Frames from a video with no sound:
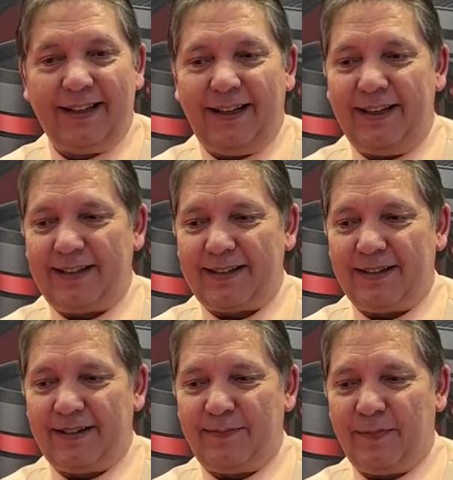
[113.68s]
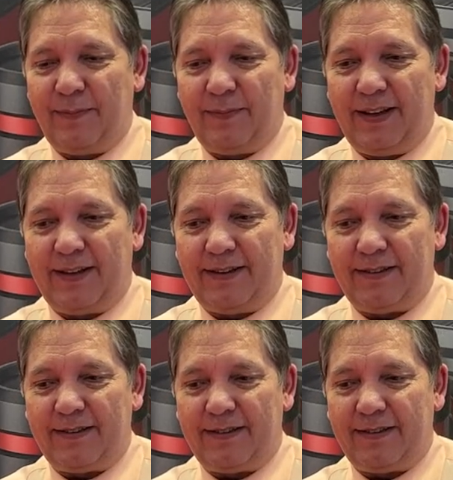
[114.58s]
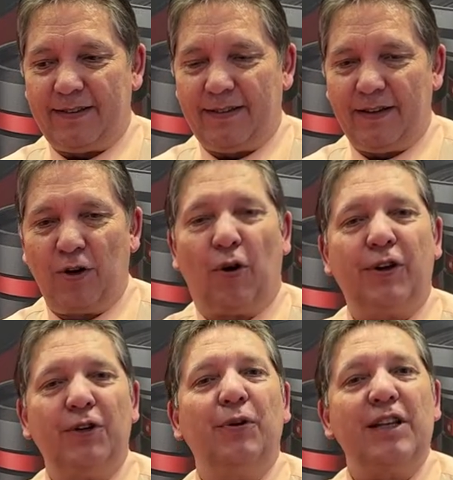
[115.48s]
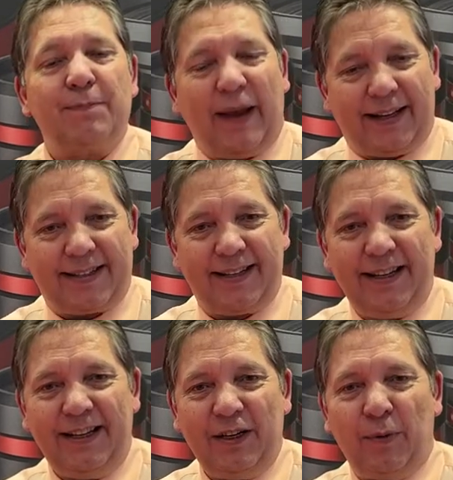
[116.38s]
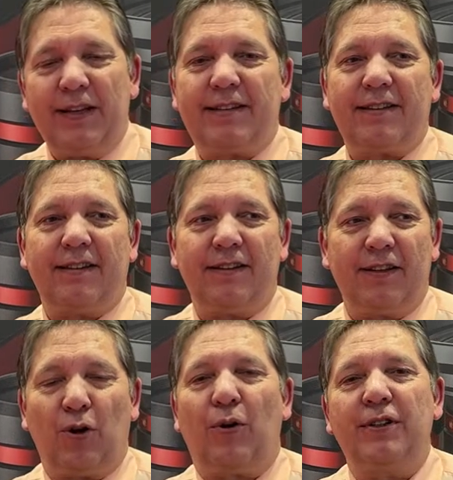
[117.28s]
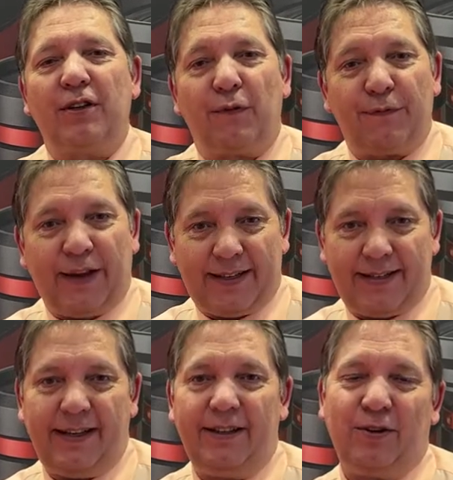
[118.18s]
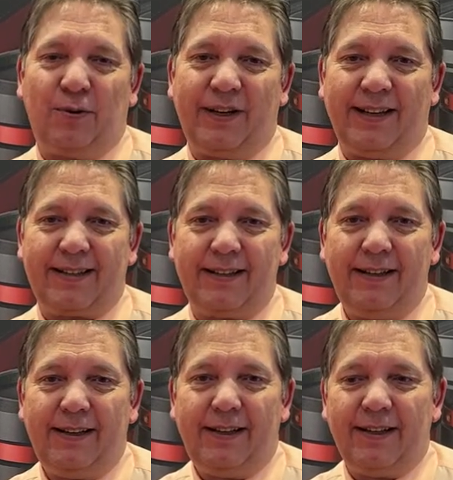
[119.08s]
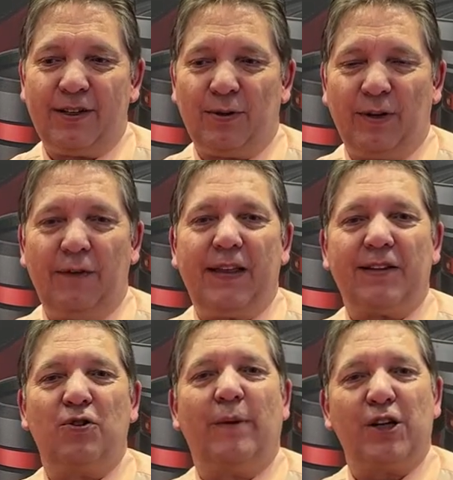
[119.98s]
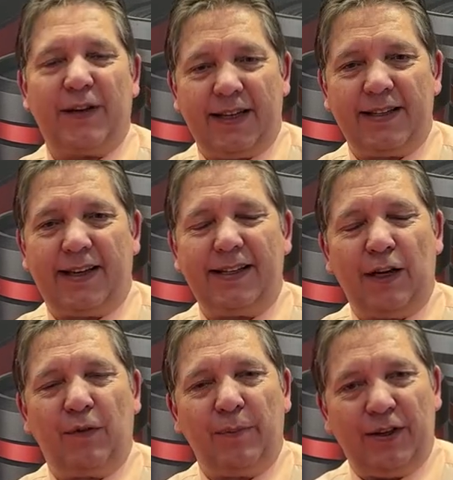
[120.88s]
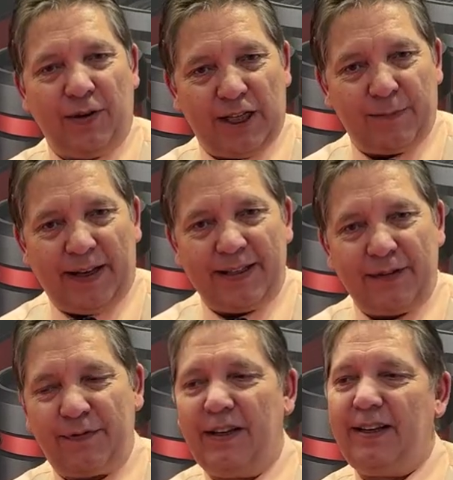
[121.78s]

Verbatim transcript: is um, uh, uh, according to your specs with uh, the content of fat in the cookies. So if there's too much fat inside, it will be too expensive.